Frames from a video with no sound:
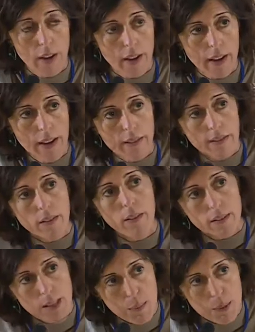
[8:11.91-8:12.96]
and
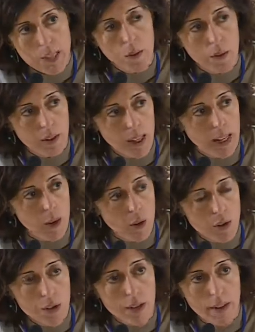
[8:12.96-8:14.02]
subsequently
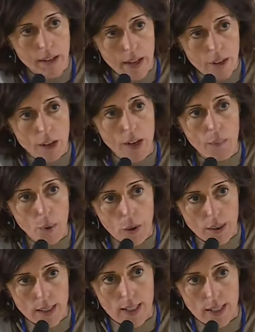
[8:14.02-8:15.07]
also in their national
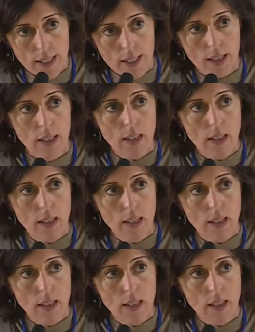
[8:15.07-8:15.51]
policies.